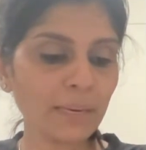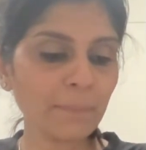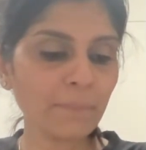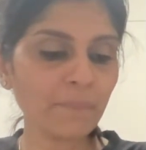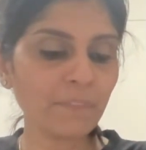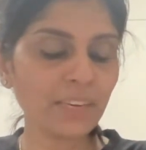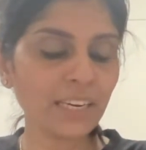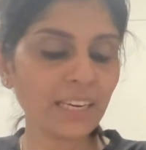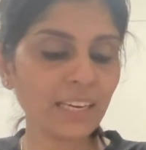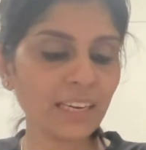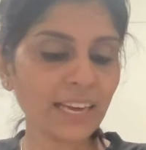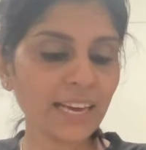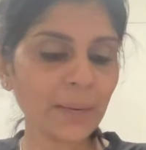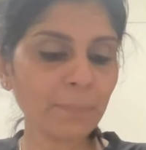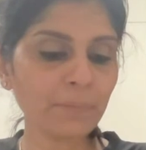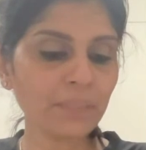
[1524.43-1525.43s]
I'm very
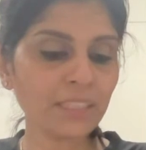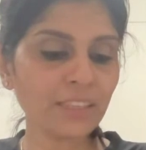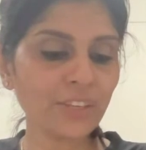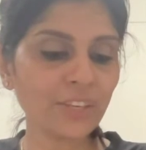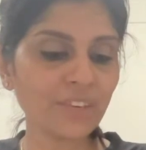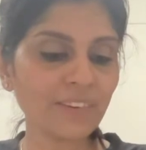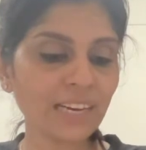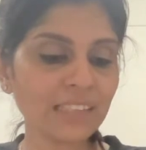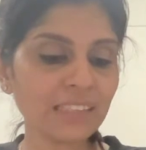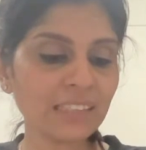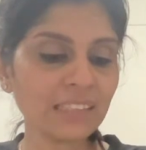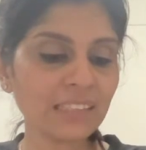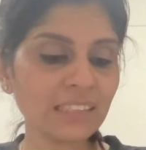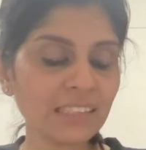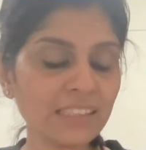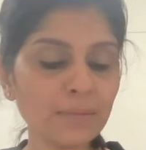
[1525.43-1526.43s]
happy that you have answered
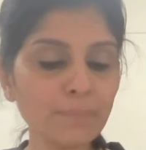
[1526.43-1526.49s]
it as